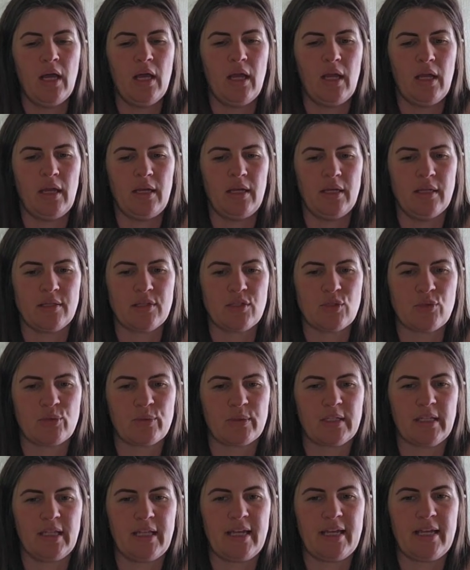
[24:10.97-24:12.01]
It's
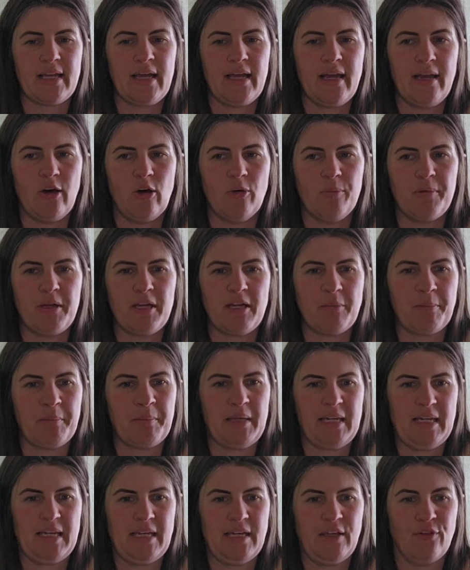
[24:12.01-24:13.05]
really helping
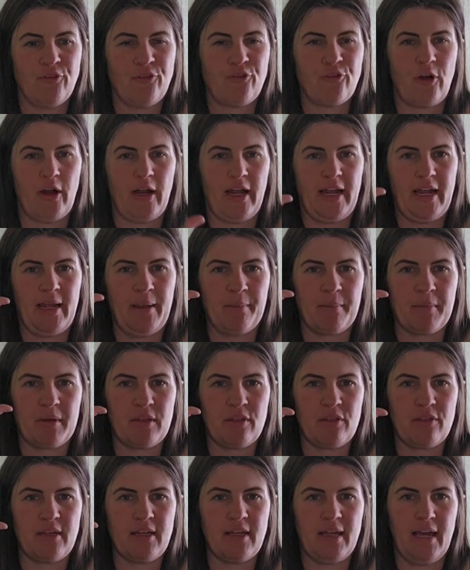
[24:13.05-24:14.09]
me frame
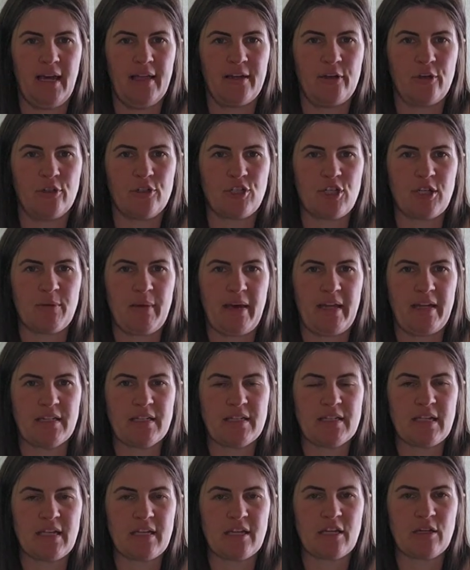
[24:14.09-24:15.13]
the energy
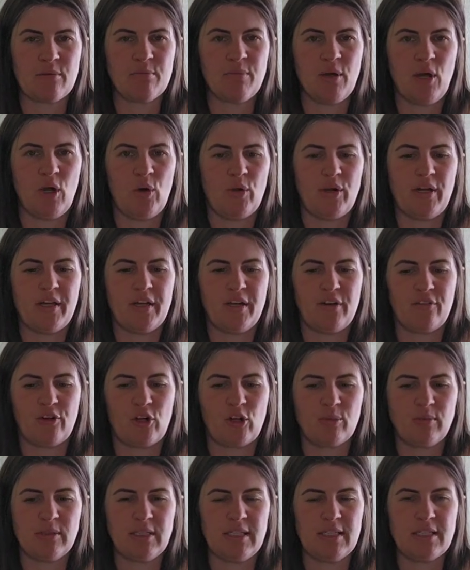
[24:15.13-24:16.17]
medicine component of
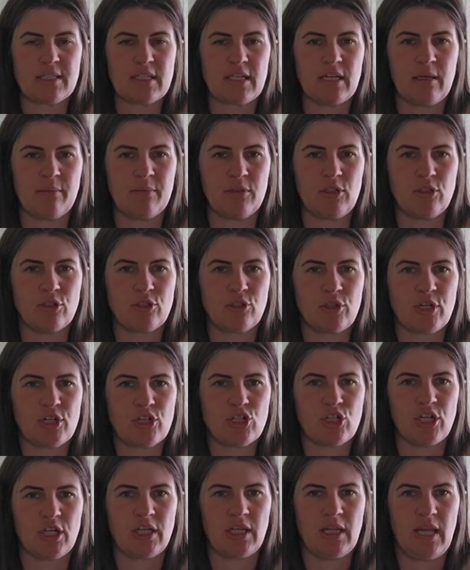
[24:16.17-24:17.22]
herbalism,
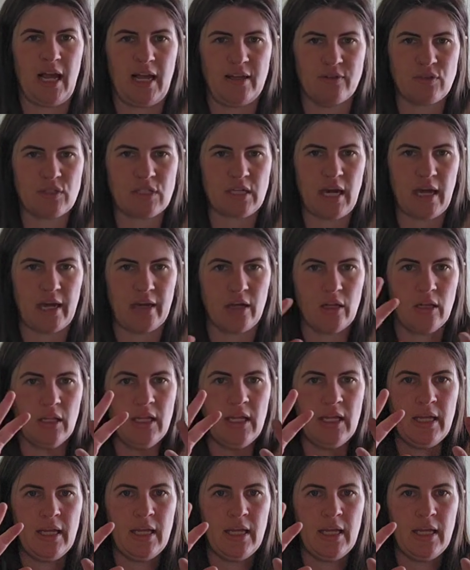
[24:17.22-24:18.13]
nutrition, lifestyle